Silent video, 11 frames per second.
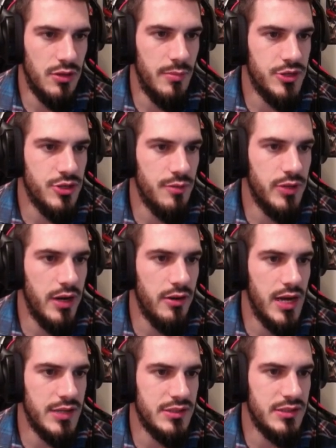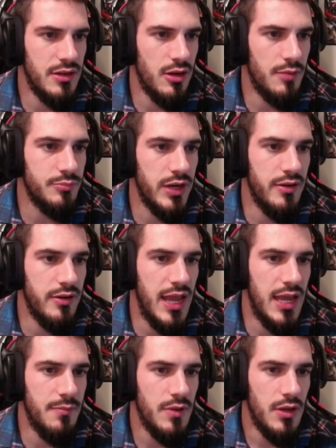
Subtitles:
make sure player class is here. Go to player name.